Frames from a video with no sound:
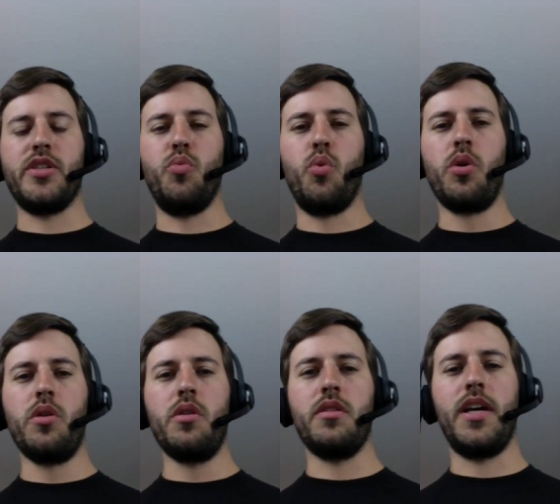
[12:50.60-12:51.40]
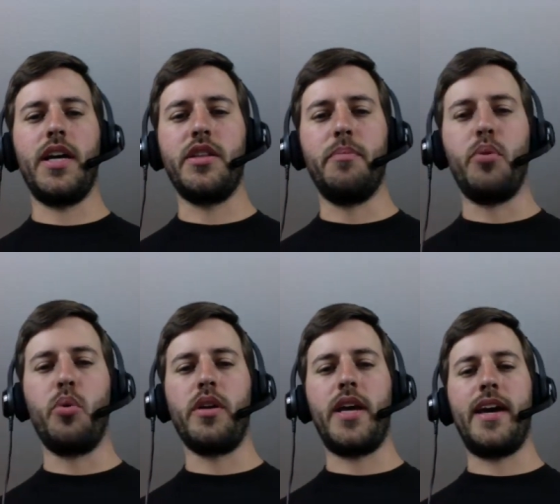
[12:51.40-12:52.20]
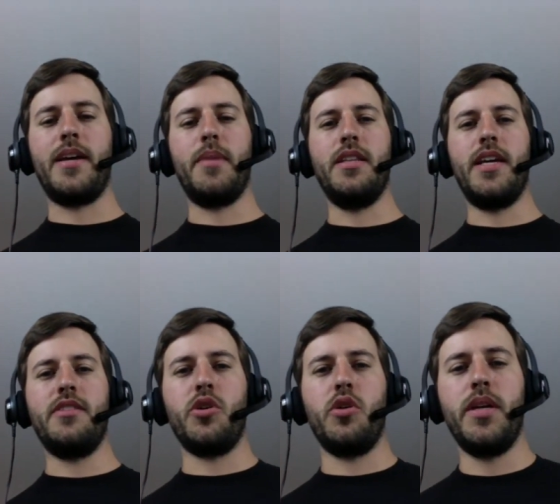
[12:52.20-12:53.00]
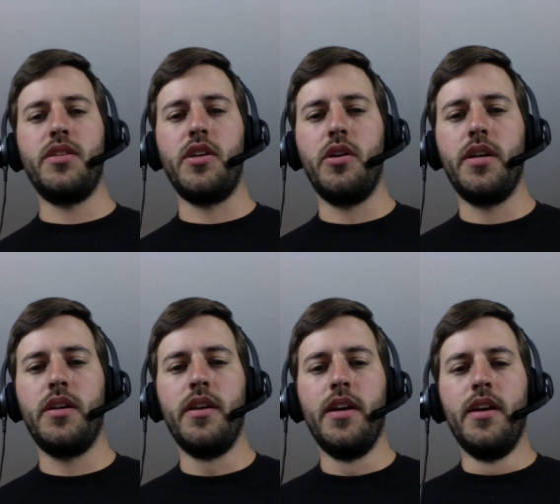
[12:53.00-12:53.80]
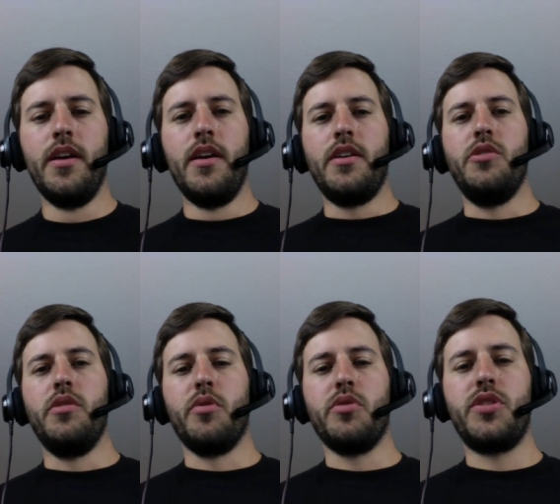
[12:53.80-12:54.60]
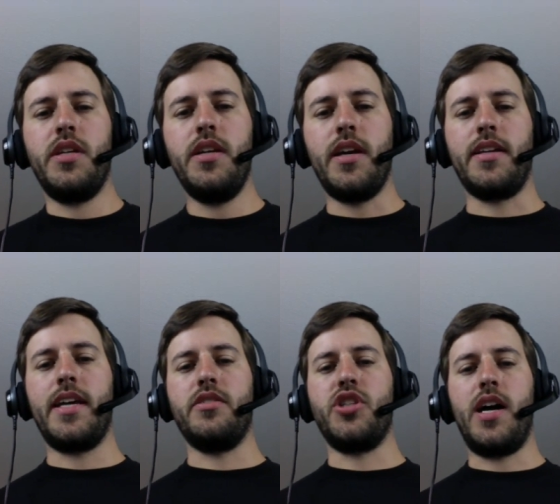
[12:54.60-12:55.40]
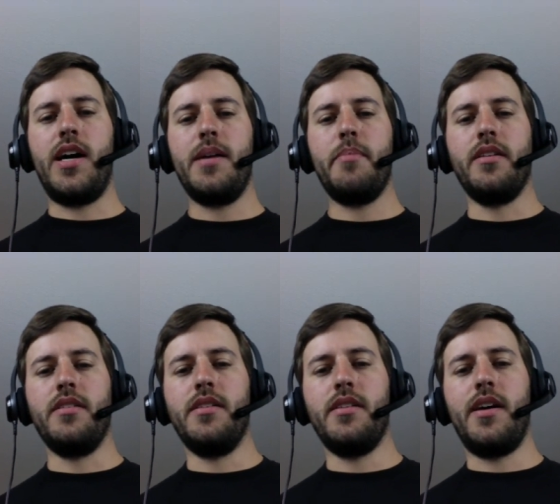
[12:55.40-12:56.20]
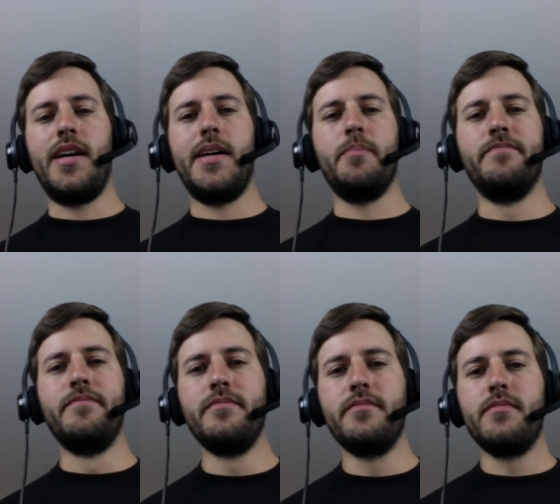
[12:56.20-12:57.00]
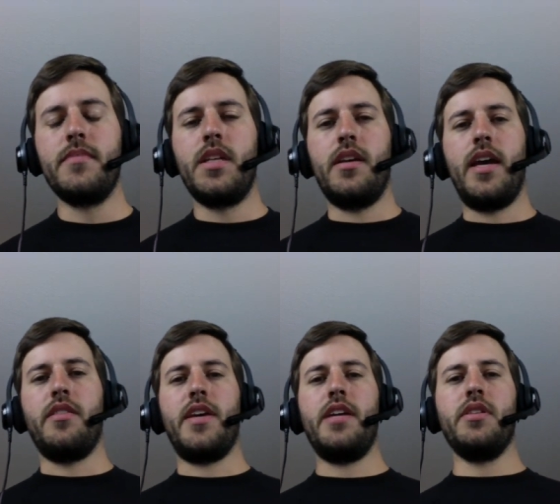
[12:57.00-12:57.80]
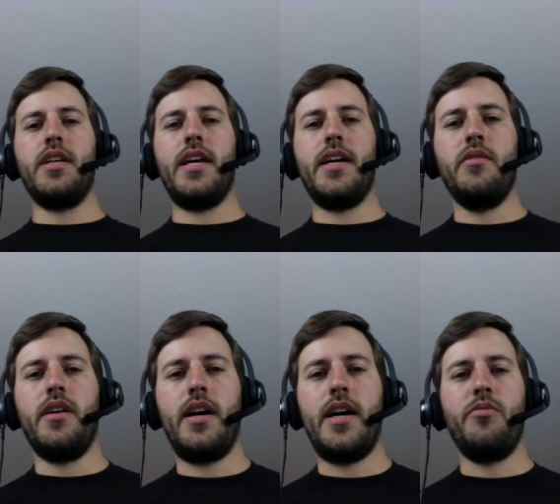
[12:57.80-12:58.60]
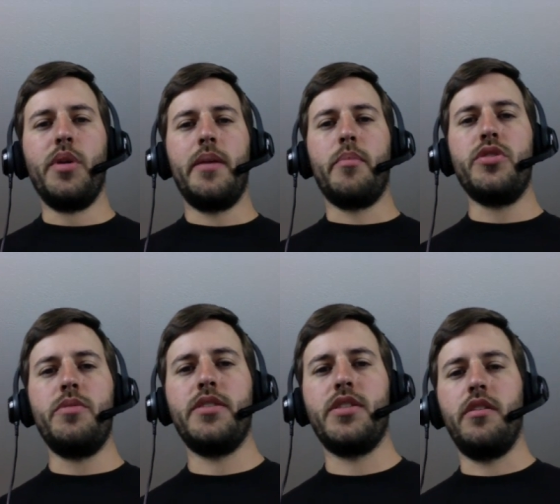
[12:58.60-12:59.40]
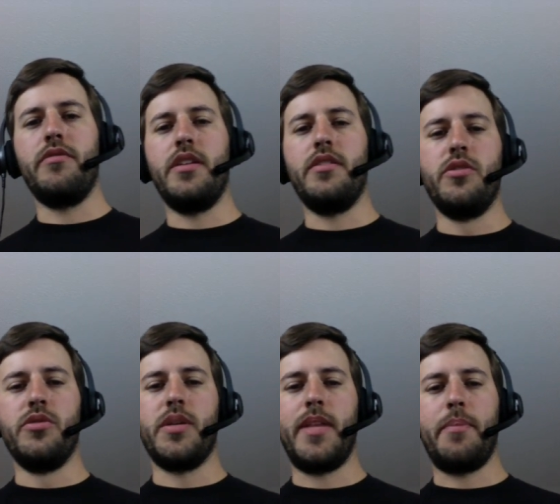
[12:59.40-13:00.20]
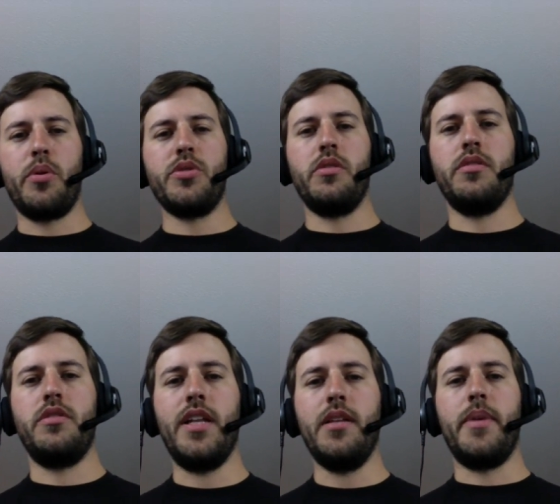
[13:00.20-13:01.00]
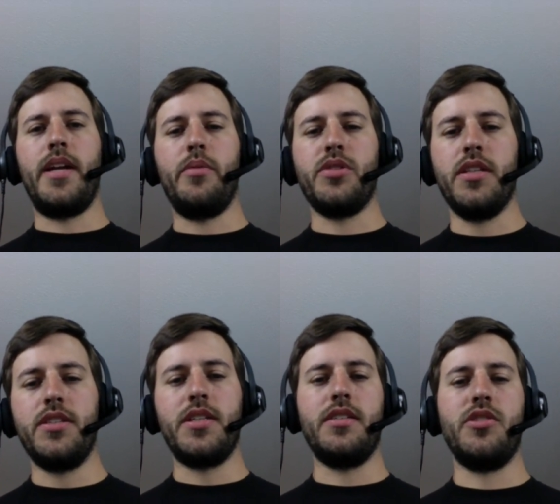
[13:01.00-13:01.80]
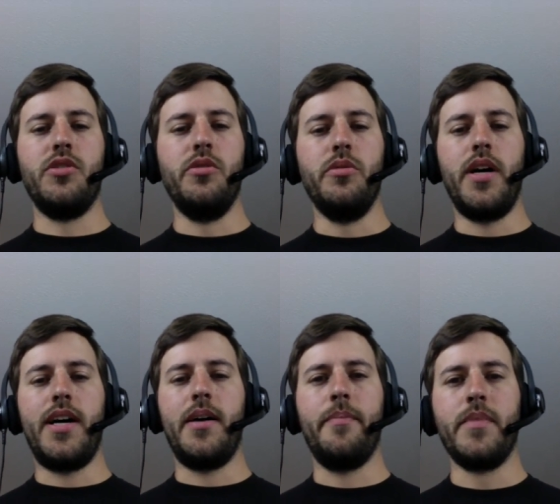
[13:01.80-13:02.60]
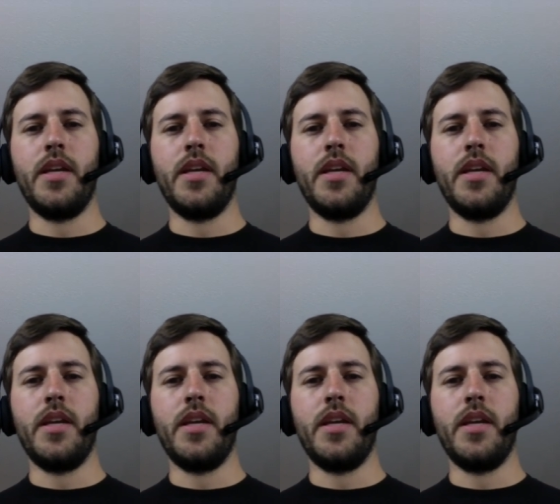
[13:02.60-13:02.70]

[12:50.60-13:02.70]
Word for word: pretty much were like the poor dad. I mean, they told me to go to university and get a mm-hmm. job and um, and thankfully I, I really immersed myself into some of that personal development i was listening to um,